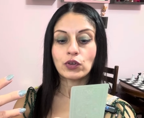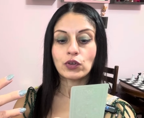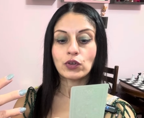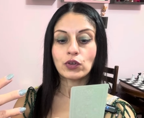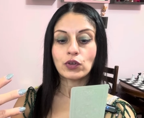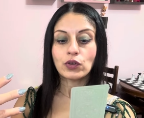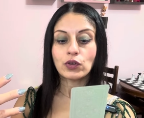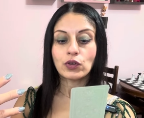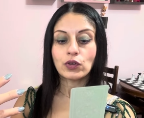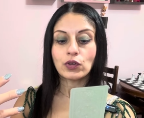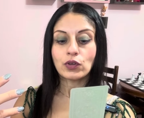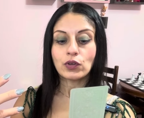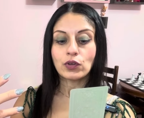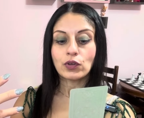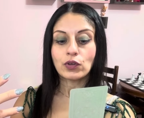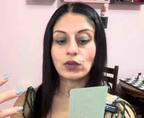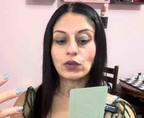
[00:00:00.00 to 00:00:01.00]

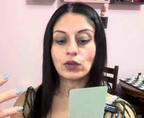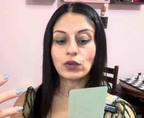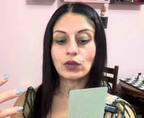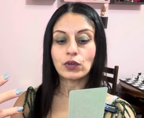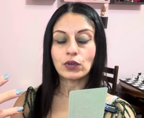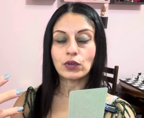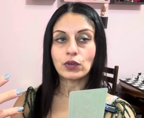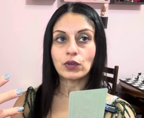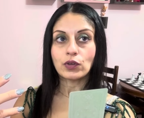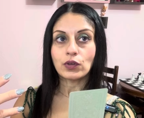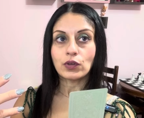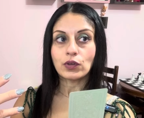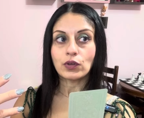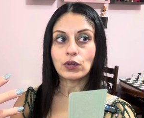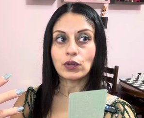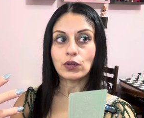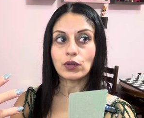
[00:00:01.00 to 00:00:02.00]

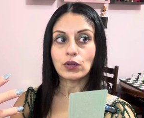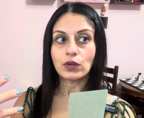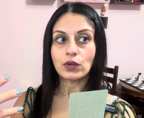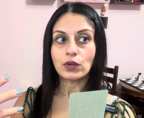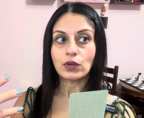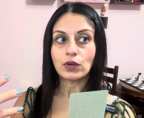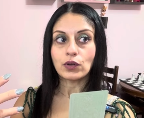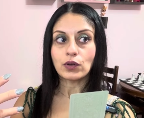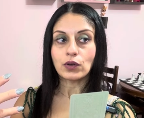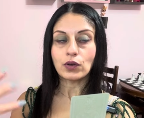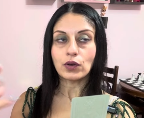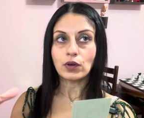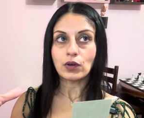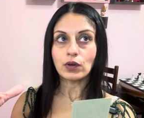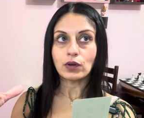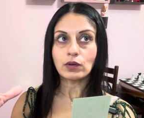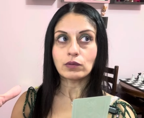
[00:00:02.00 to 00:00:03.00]

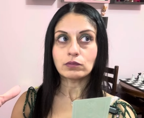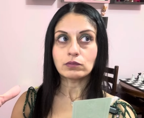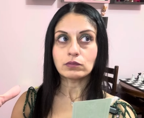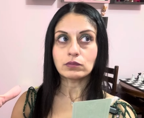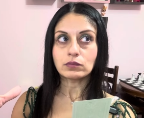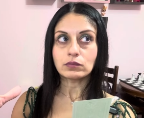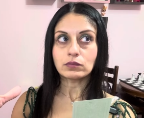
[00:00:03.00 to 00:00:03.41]
(no one is talking)